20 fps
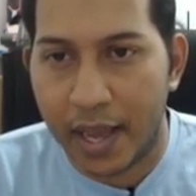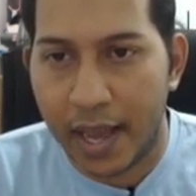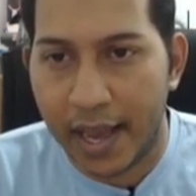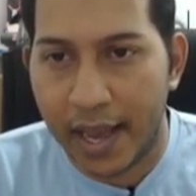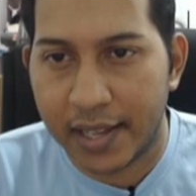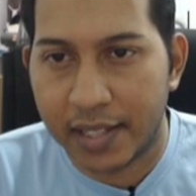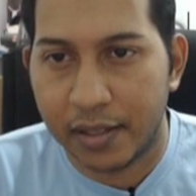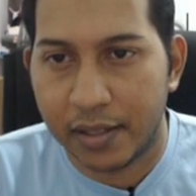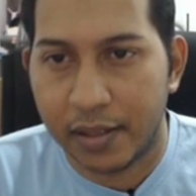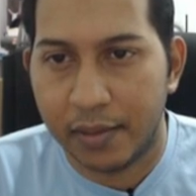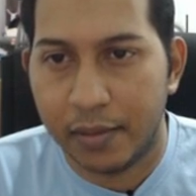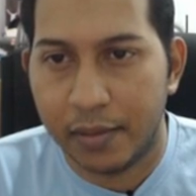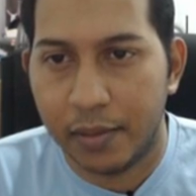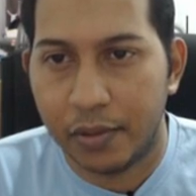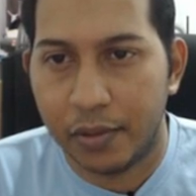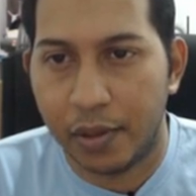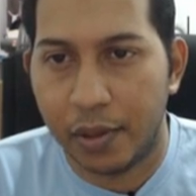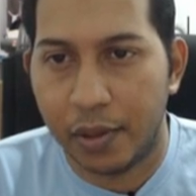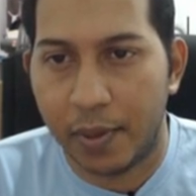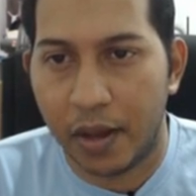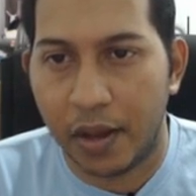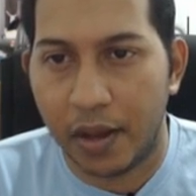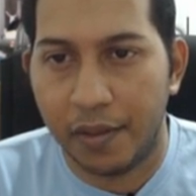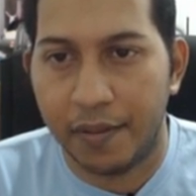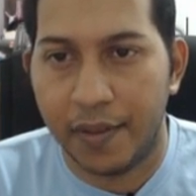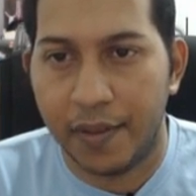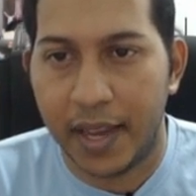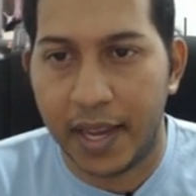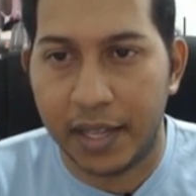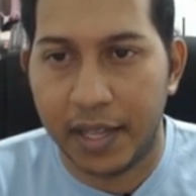x to the power
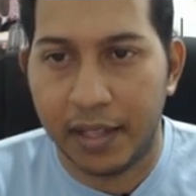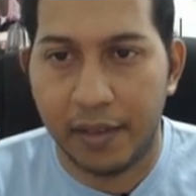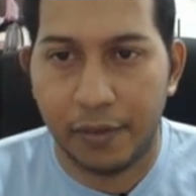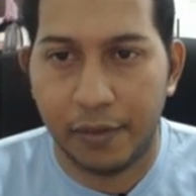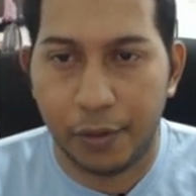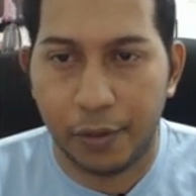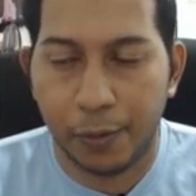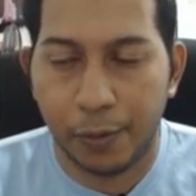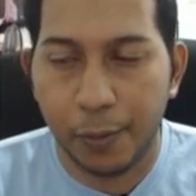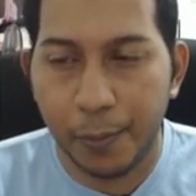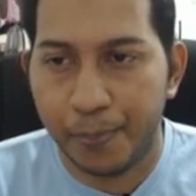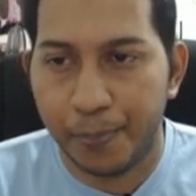of -2.